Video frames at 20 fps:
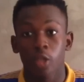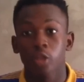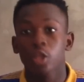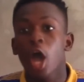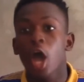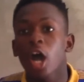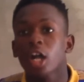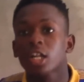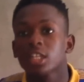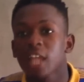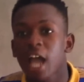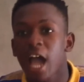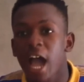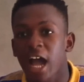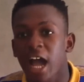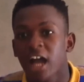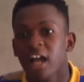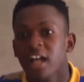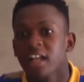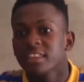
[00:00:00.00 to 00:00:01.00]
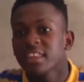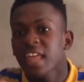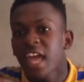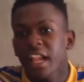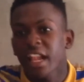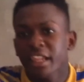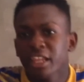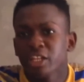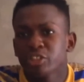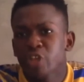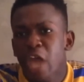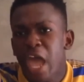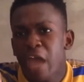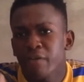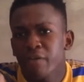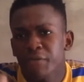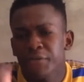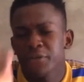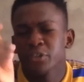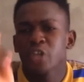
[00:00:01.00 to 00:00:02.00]
Doctor! Then the
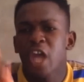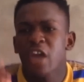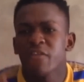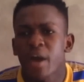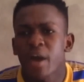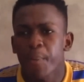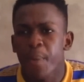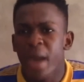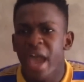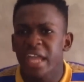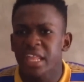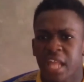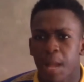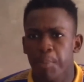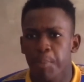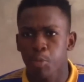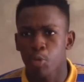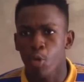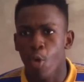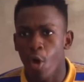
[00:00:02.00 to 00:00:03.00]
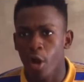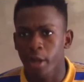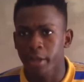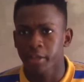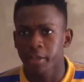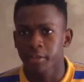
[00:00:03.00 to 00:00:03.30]
driver for drive a pineapple road.